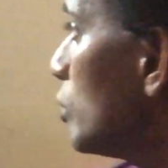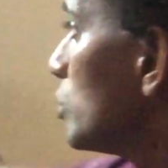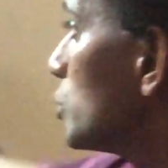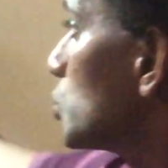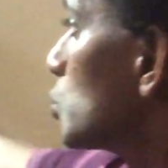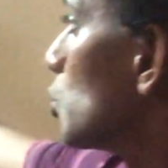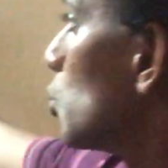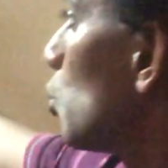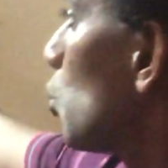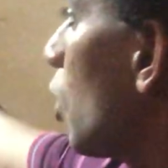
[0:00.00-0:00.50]

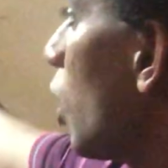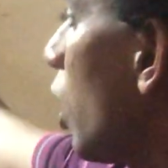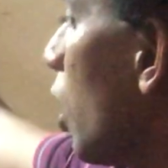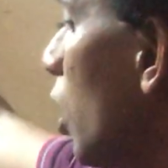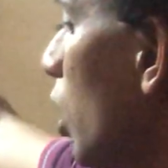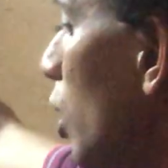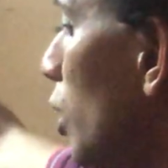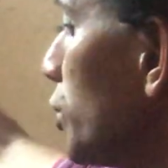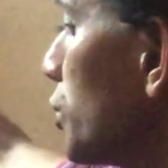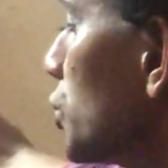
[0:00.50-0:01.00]
So
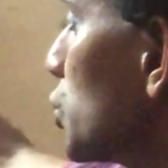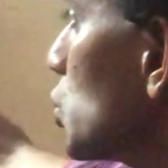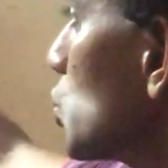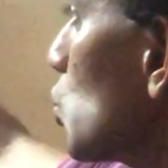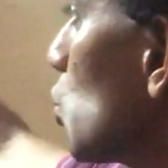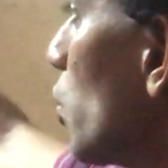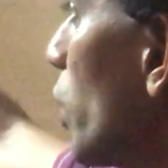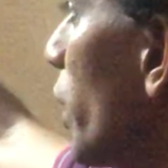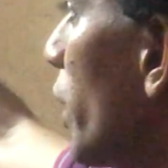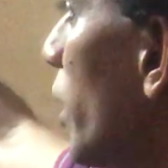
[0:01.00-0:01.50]
r
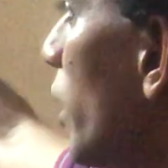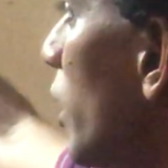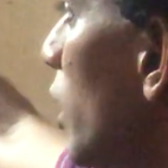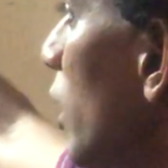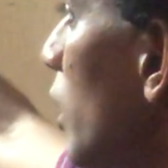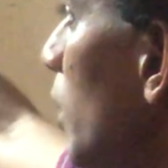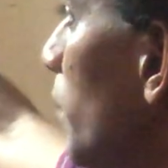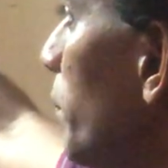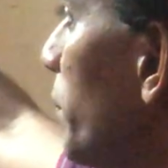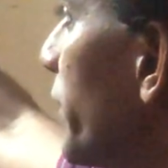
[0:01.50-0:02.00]

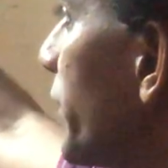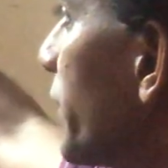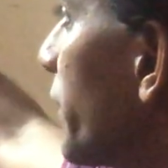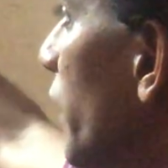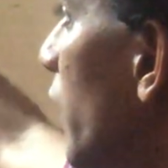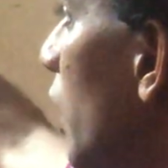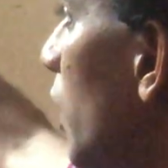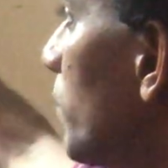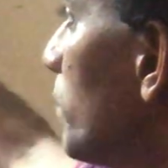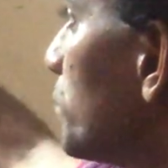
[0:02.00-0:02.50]
square
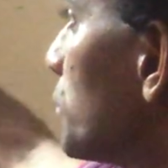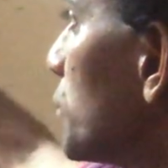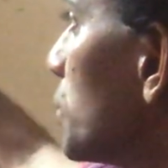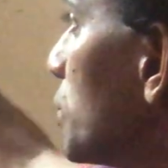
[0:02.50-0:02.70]
becomes